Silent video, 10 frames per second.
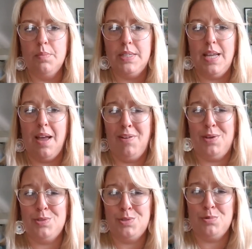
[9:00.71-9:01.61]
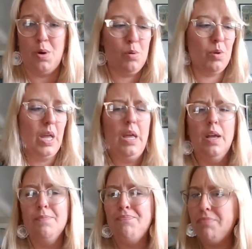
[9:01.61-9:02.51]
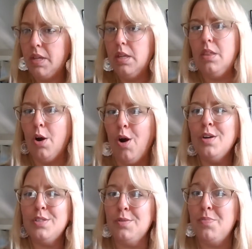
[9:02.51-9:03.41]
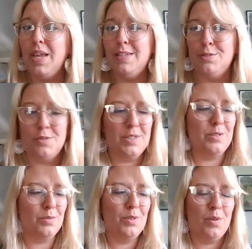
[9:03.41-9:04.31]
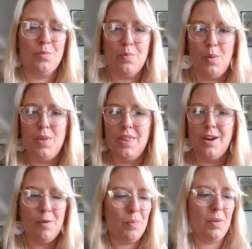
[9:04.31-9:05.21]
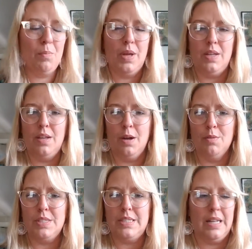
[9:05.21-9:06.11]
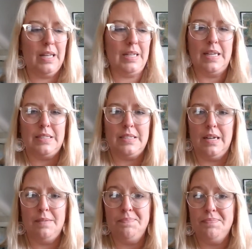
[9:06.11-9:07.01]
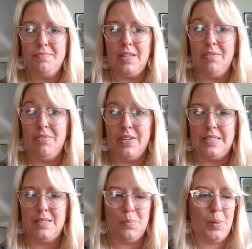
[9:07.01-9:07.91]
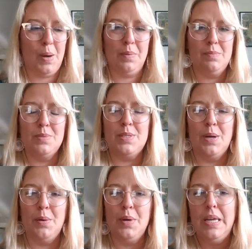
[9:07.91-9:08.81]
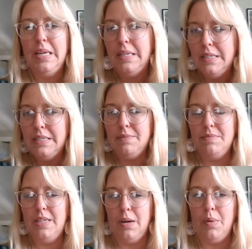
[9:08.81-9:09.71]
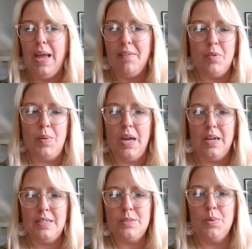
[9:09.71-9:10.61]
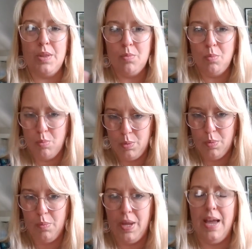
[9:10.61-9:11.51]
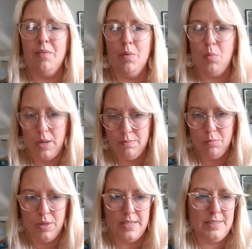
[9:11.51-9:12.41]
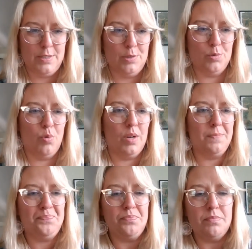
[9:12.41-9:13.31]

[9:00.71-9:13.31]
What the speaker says: somebody's having a stroke, there are some things you can do with aromatherapy, but, it's not like that's going to fix the problem. So, we have to be honest with what we have and what it is used for.